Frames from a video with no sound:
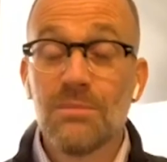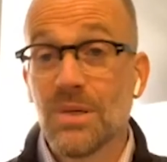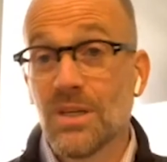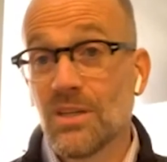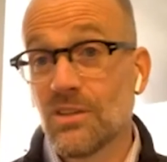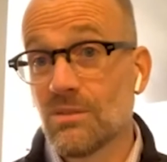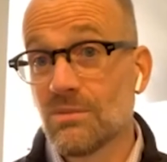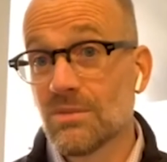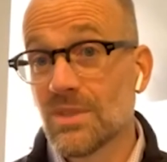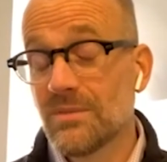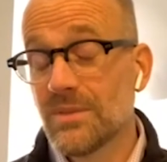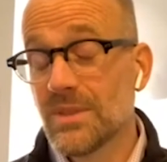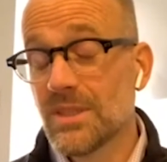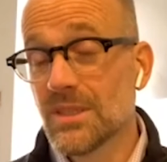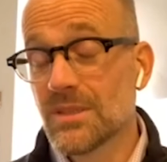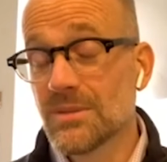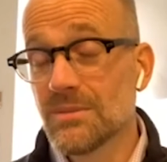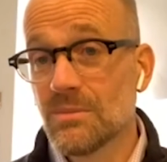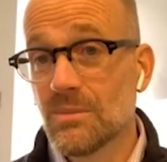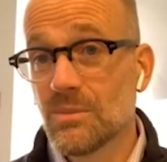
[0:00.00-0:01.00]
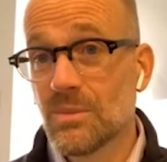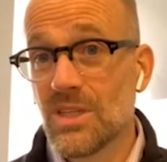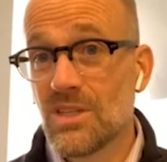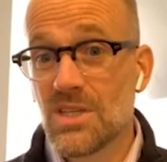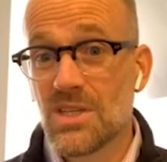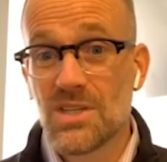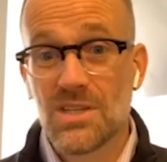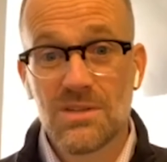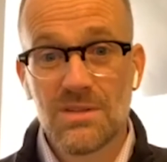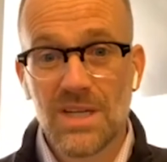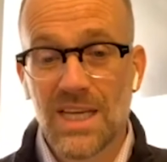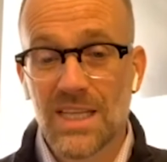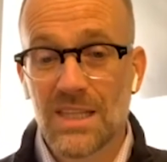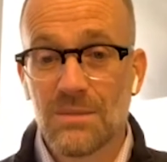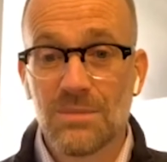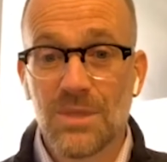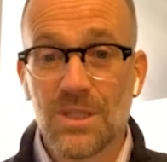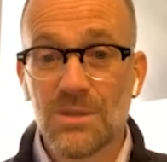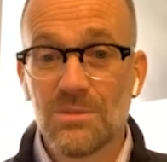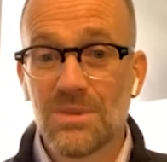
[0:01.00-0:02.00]
in-person revenue, which
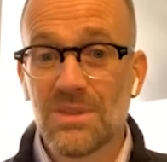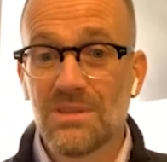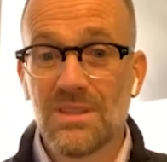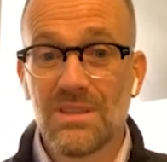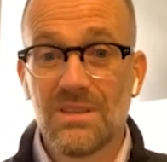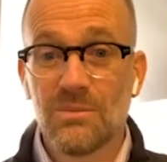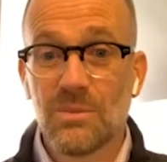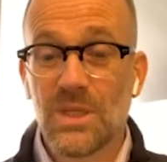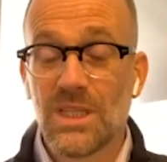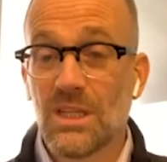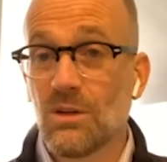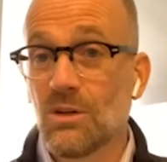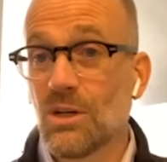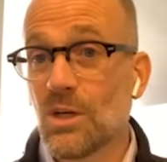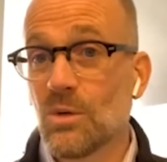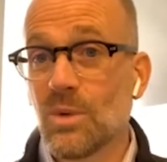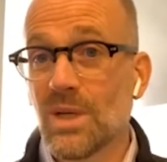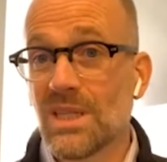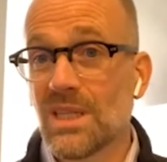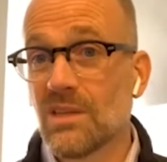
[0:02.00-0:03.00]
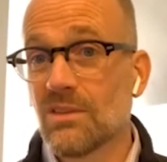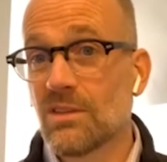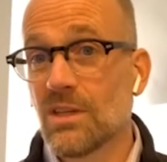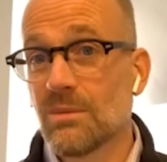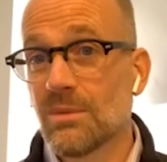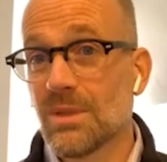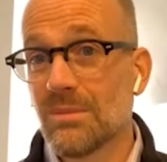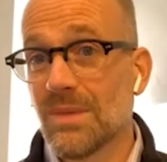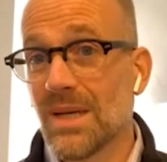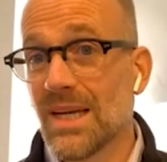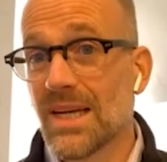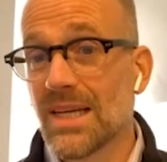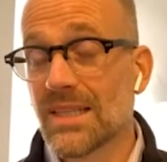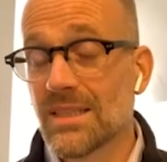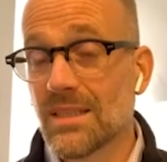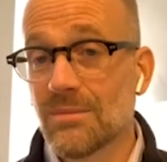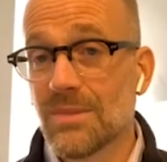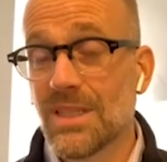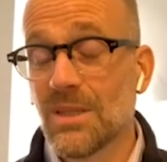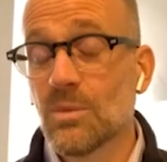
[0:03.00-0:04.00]
at the moment, we don't know when that's coming back.
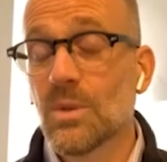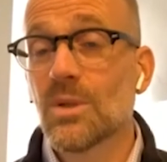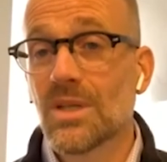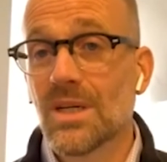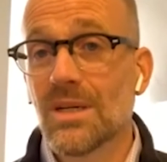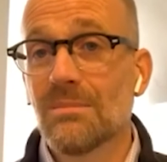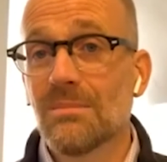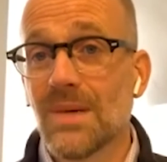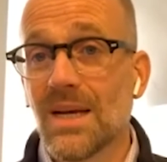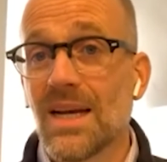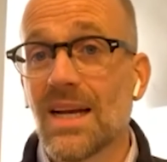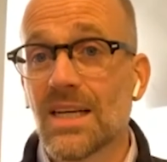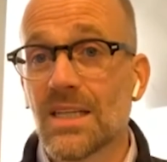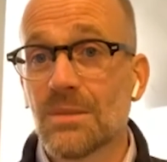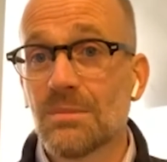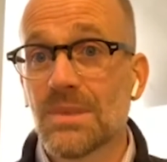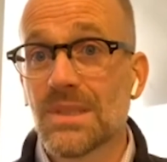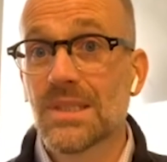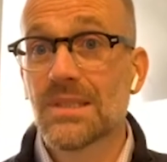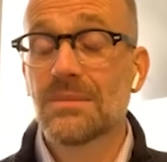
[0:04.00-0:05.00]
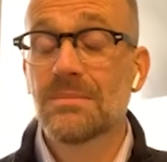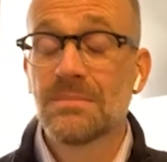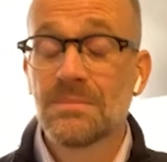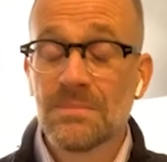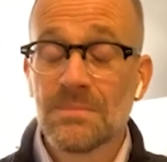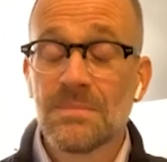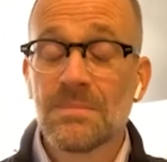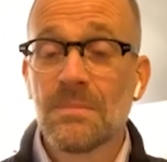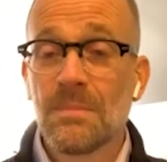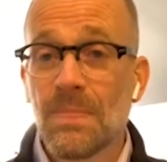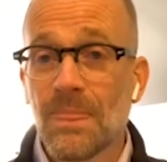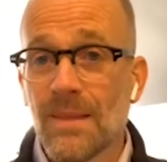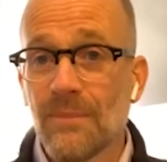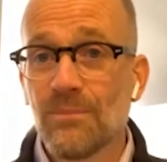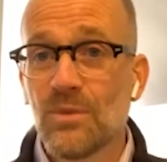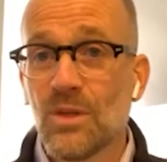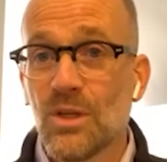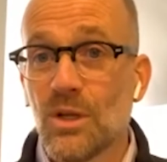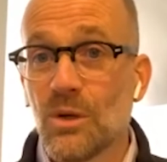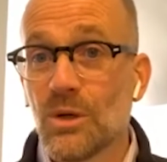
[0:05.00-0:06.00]
I mean, it will come back, but
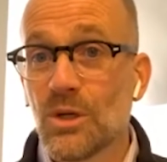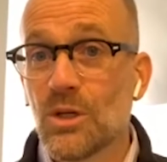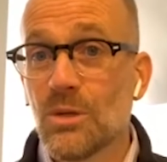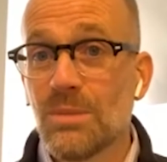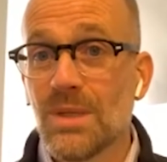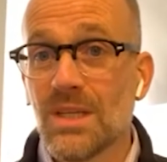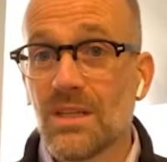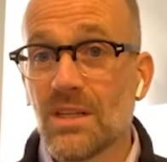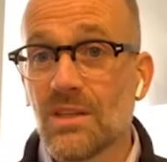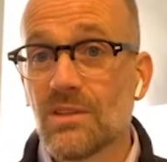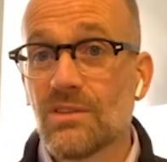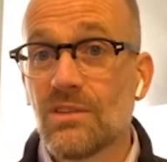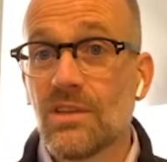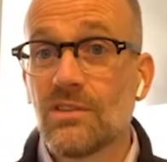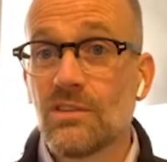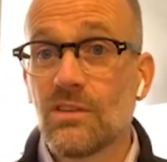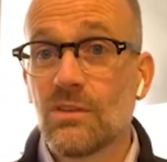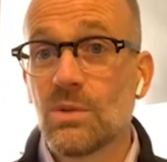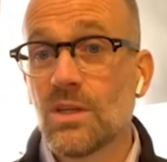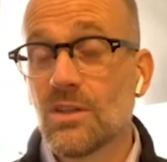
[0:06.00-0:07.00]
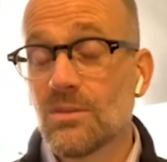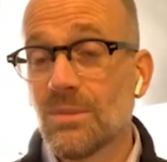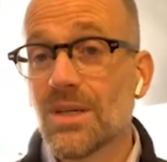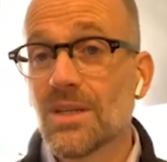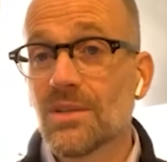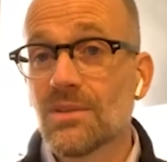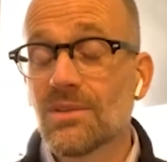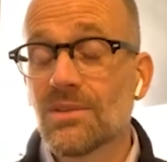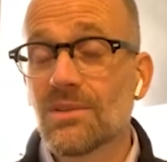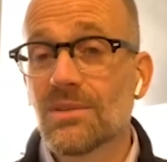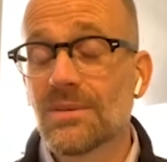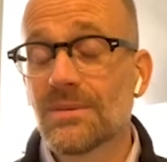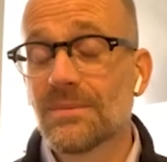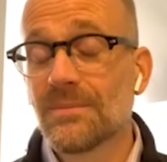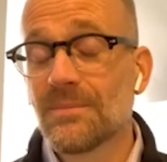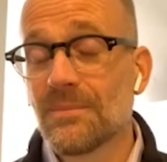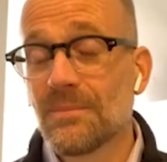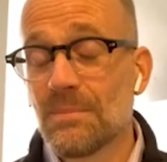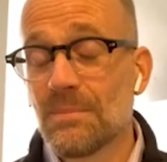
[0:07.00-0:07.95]
it could be another 6 to 12 months.